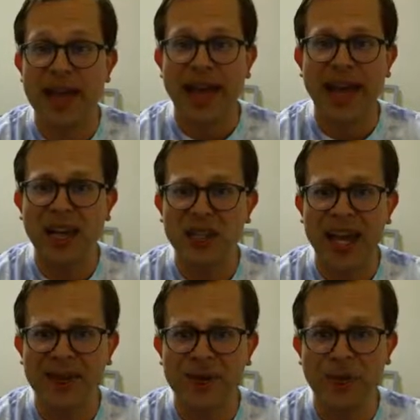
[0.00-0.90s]
I actually
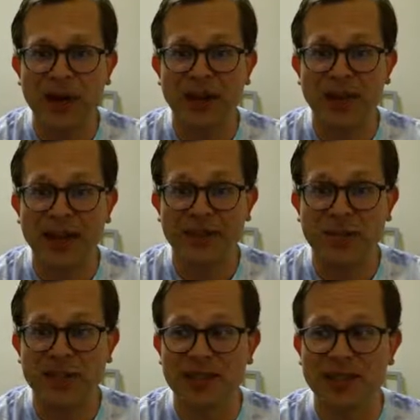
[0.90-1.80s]
haven't bought a lot of them
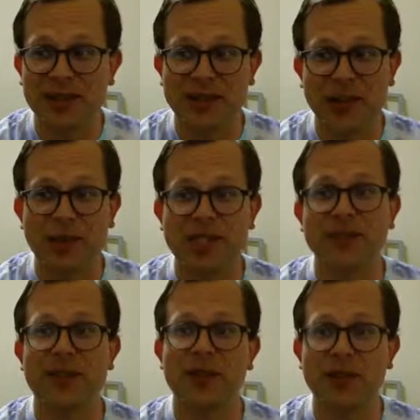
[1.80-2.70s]
in the tier shop because I
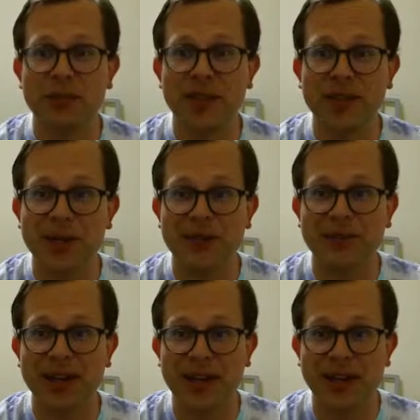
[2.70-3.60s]
figured they'll be there if
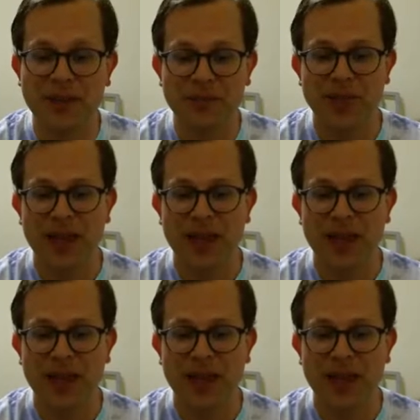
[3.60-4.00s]
I need them.